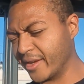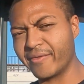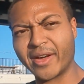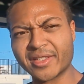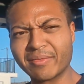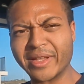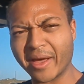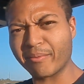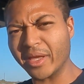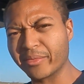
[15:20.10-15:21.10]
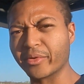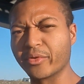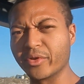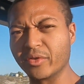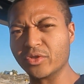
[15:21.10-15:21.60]
find some damn people
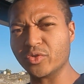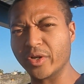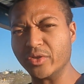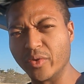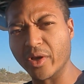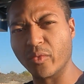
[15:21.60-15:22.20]
who you enjoy doing it